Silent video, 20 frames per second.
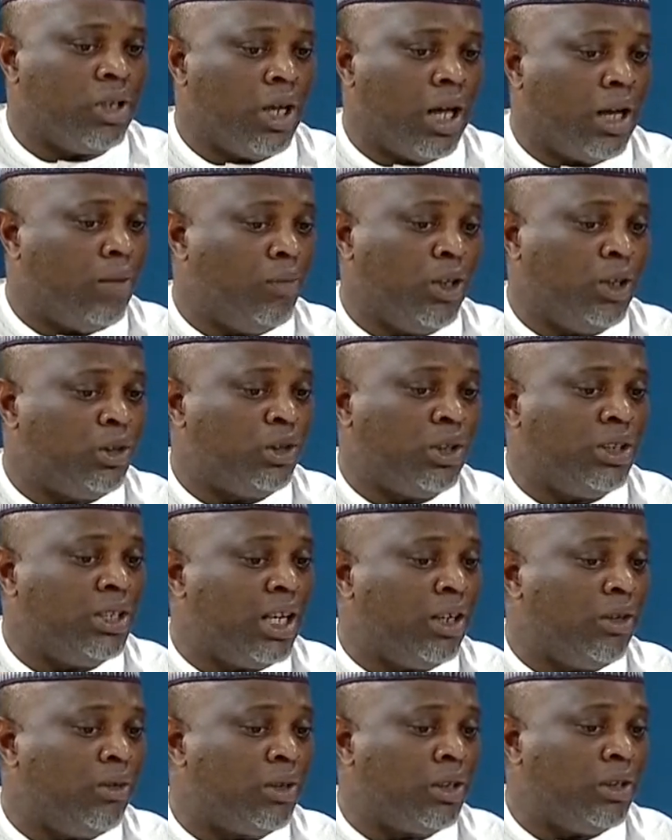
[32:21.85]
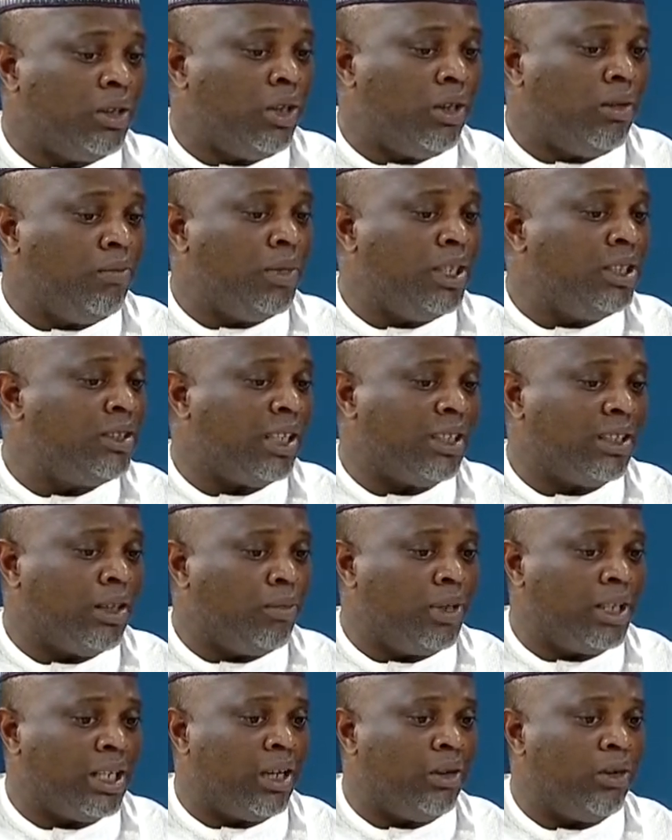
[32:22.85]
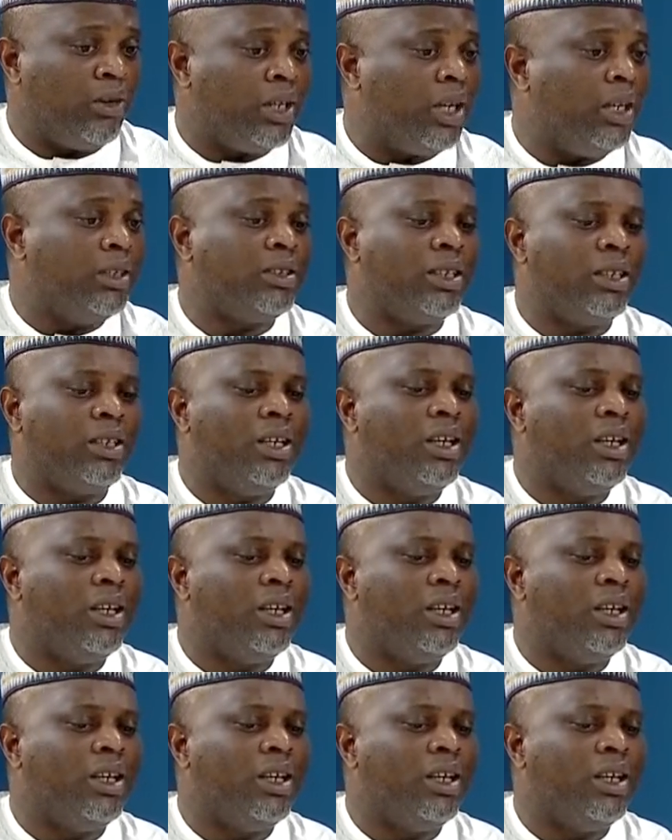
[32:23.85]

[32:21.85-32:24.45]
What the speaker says: I'm not sure the ministers have been allocated